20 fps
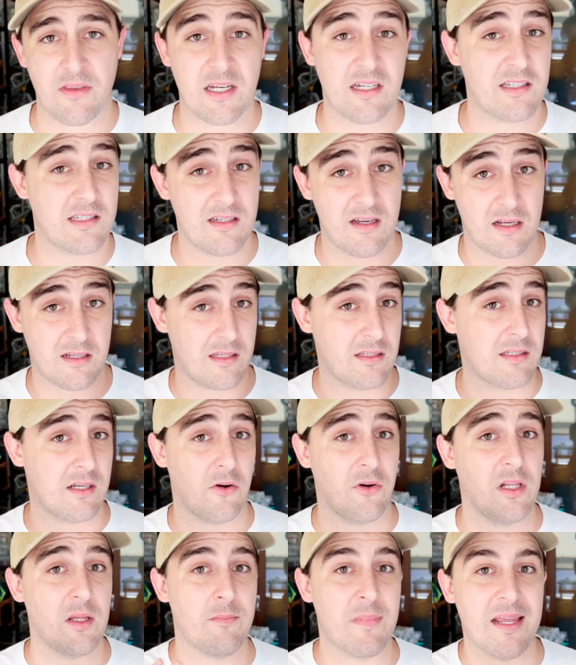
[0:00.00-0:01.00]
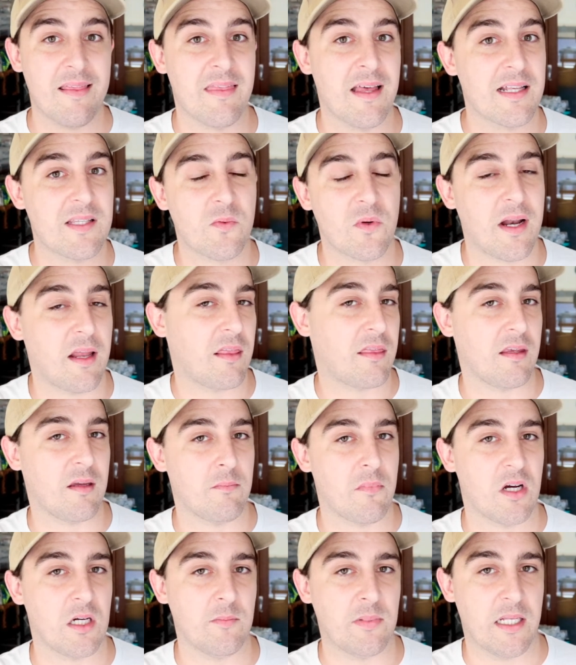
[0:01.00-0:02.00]
That doesn't necessarily mean that's what I
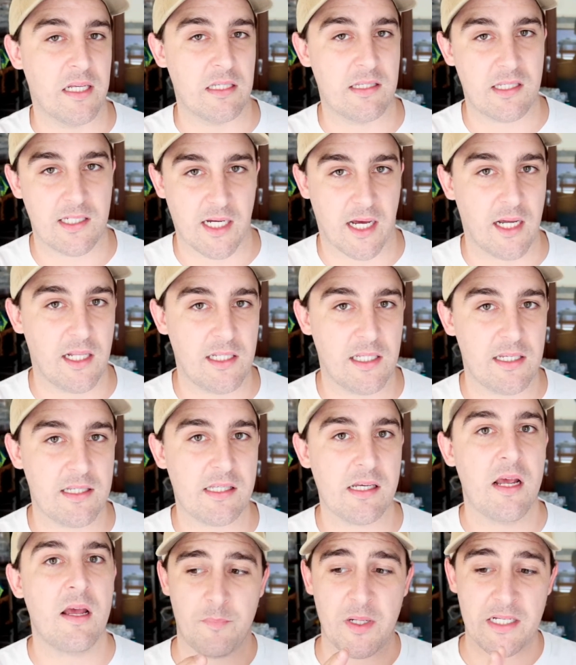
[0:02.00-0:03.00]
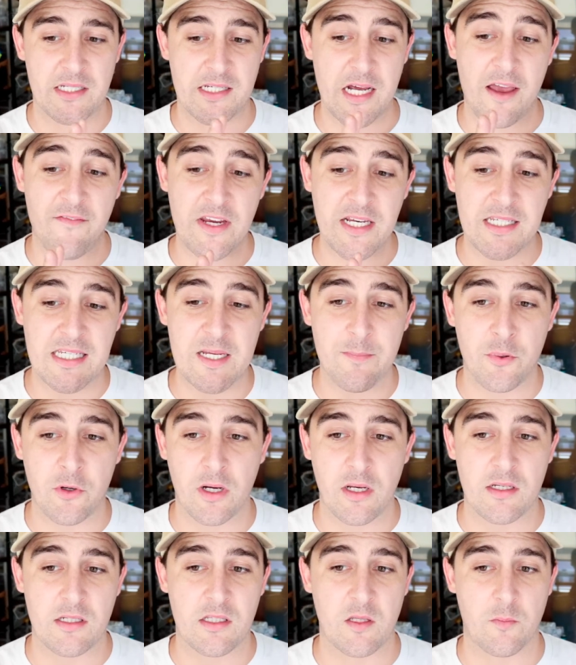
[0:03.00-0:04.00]
think Mary Blair's style is, but diving deeper
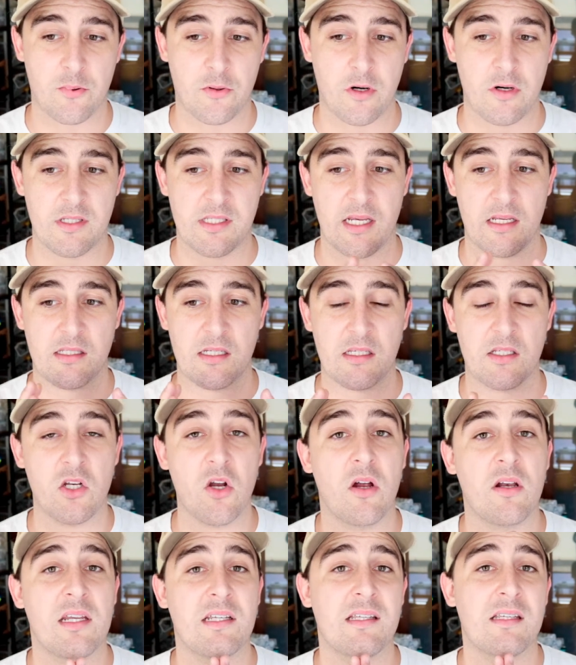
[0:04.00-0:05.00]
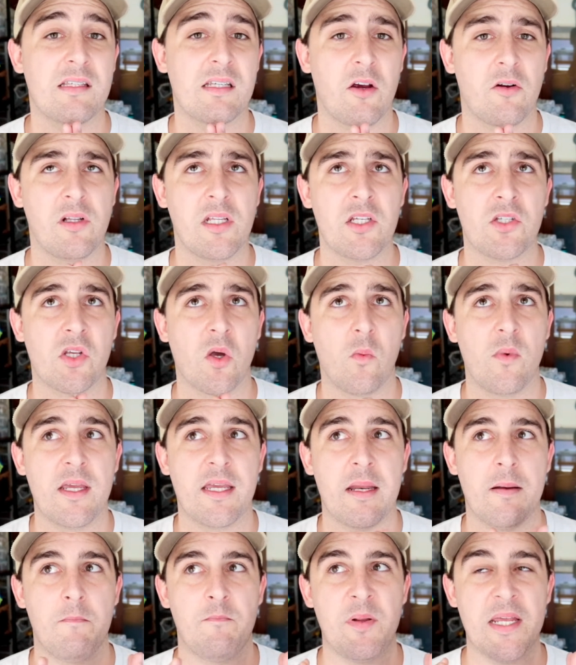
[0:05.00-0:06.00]
into the process is not necessarily so we
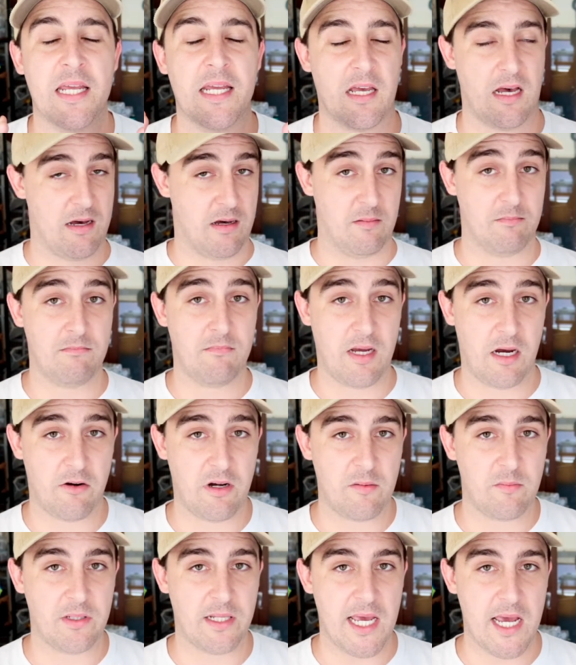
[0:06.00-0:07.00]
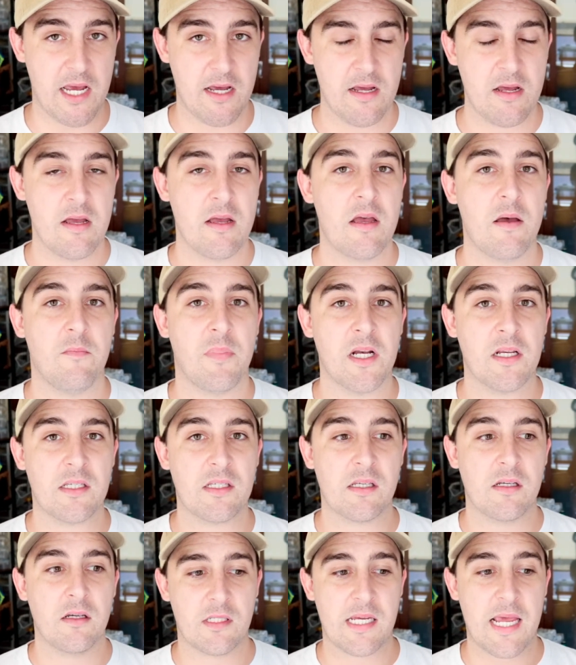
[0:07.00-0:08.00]
can become Mary Blair, but
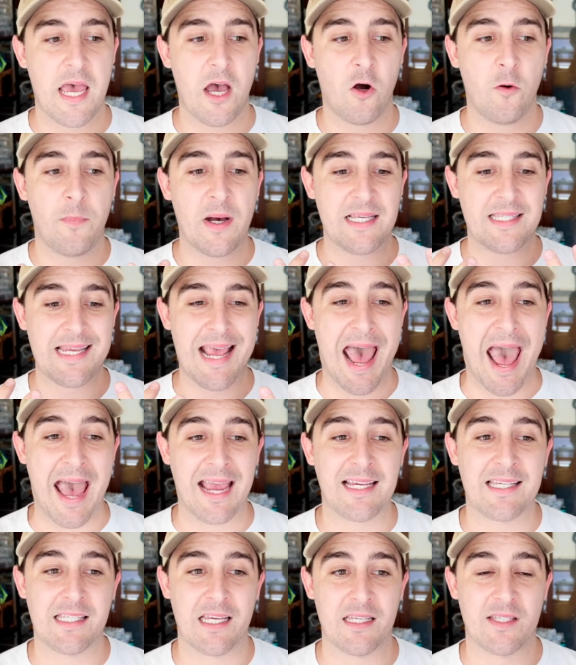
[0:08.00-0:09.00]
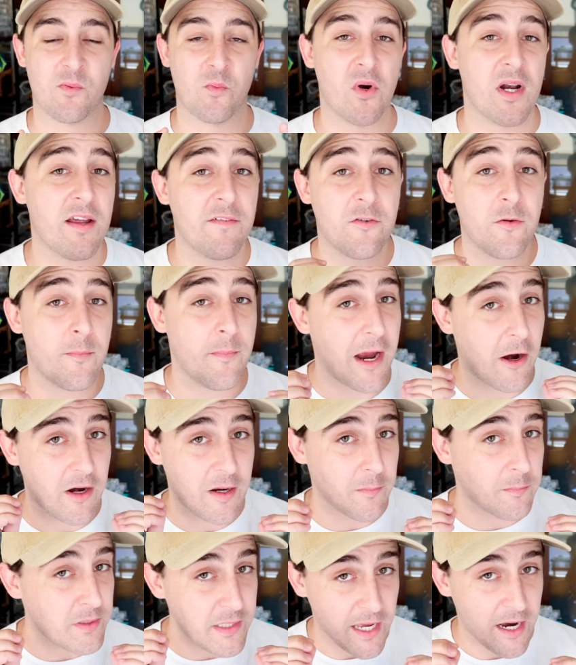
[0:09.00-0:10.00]
it's to help us access whatever
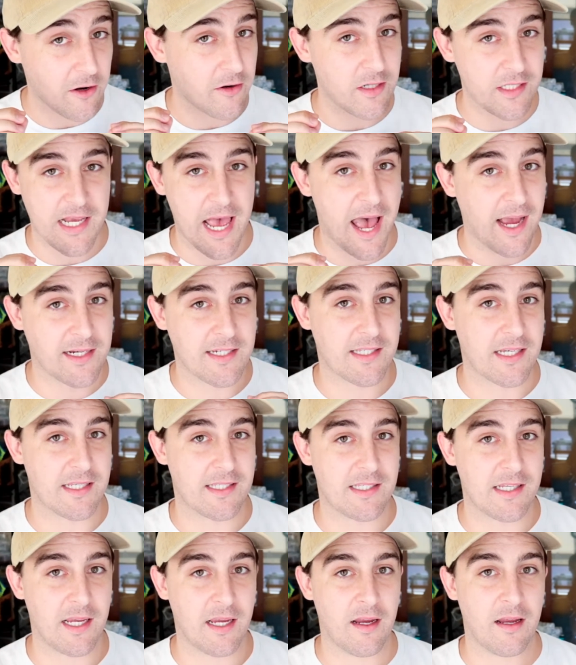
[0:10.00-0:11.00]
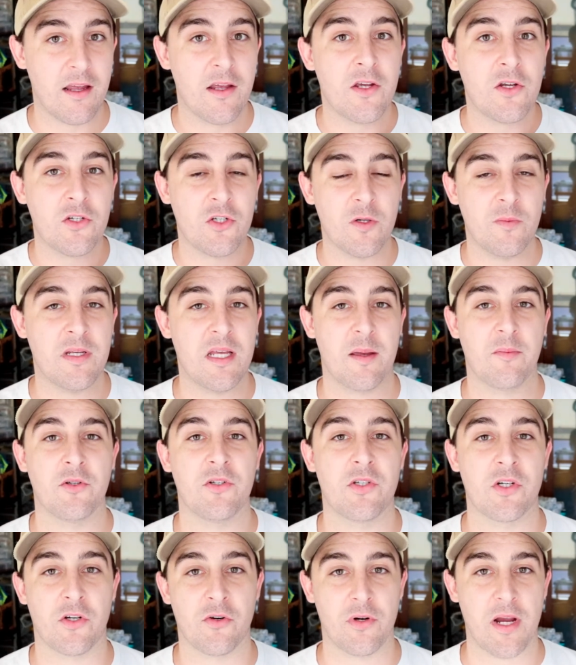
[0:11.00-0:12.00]
Mary Blair is accessing to be able
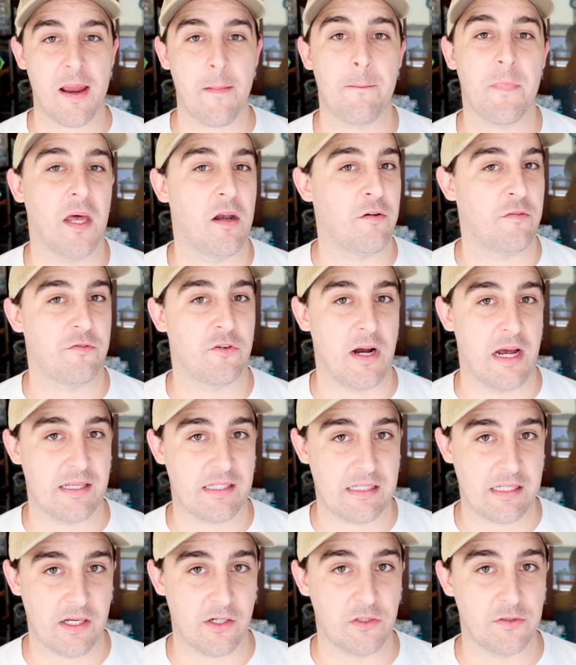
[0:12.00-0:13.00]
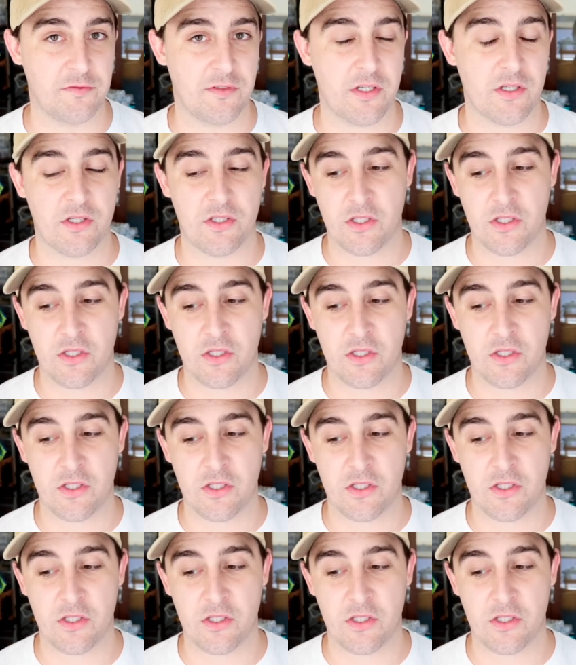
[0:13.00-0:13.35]
to create better for ourselves.